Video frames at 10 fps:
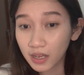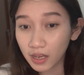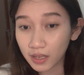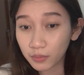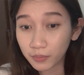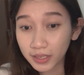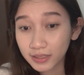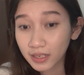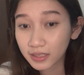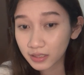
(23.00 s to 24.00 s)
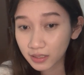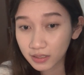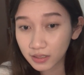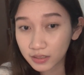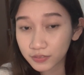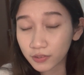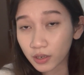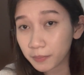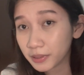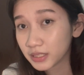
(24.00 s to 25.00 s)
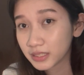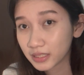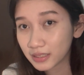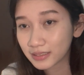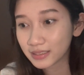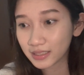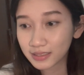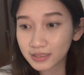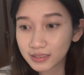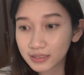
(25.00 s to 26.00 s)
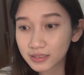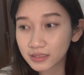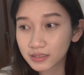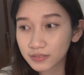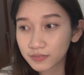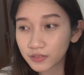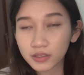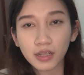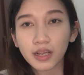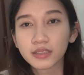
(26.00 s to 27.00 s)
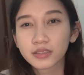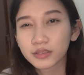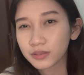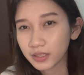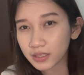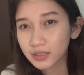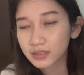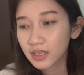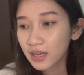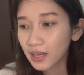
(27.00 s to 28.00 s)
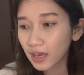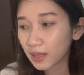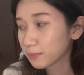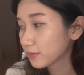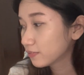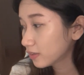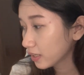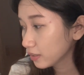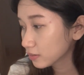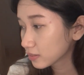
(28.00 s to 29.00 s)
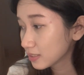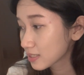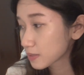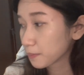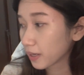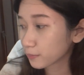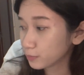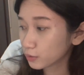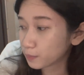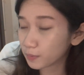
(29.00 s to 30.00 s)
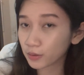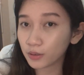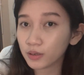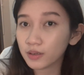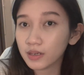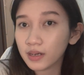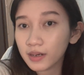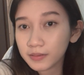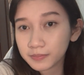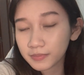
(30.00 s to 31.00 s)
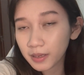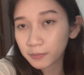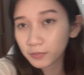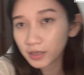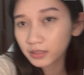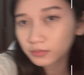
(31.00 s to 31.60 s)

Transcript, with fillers: and writing articles for commercials for the last 2 years. And before I used this MacBook Pro M1